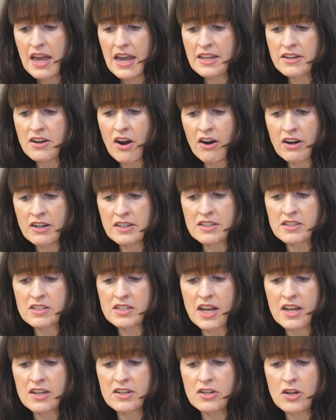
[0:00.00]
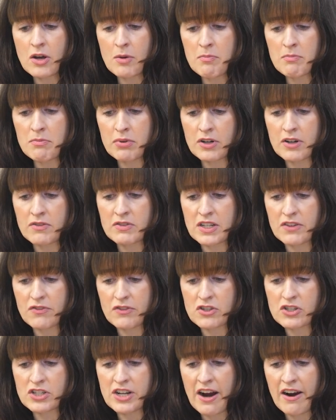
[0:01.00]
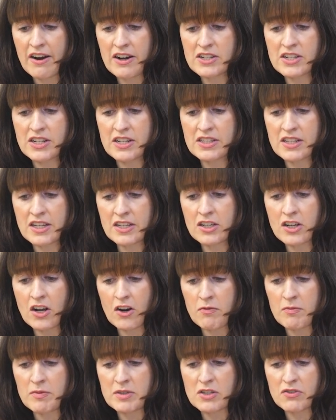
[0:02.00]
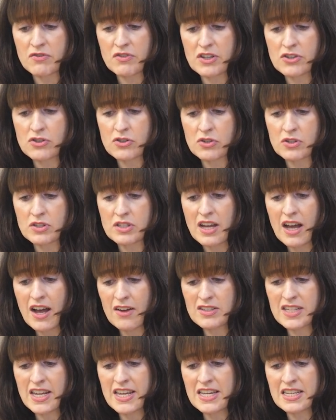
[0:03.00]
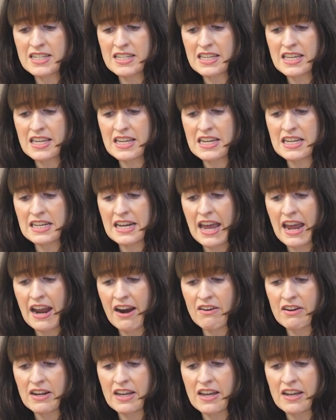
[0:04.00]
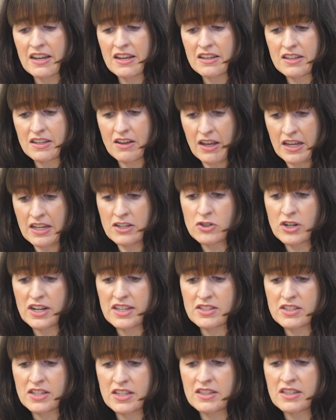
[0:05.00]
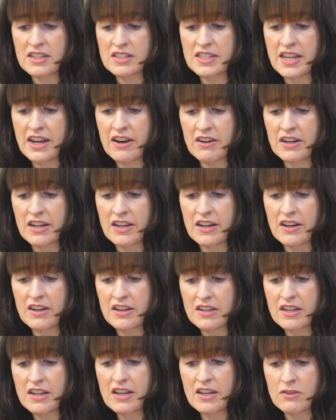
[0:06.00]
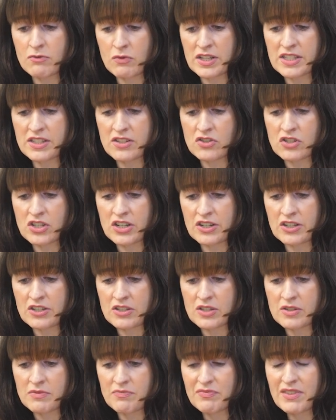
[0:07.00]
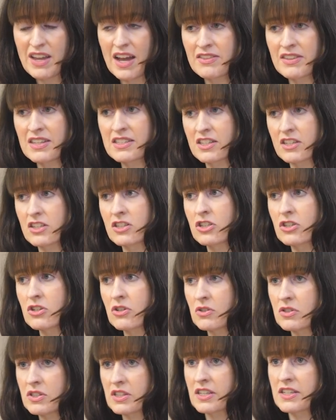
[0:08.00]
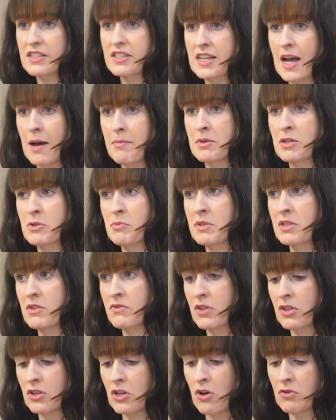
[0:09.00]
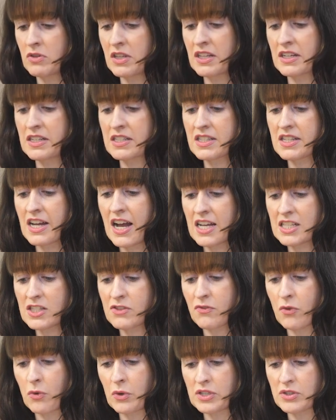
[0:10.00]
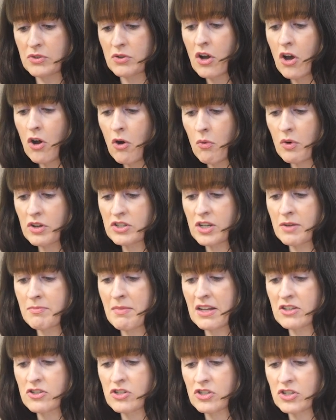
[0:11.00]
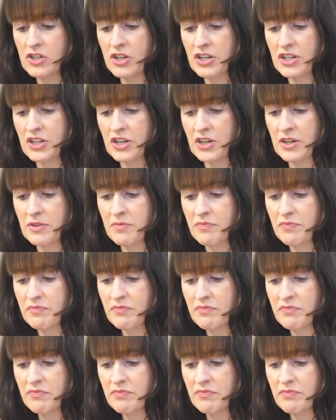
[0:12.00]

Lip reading: In Ireland, a number of different charities and government officials have taken a keen interest in this area in recent years, and this includes the establishment of the Loneliness Task Force, which I mentioned earlier.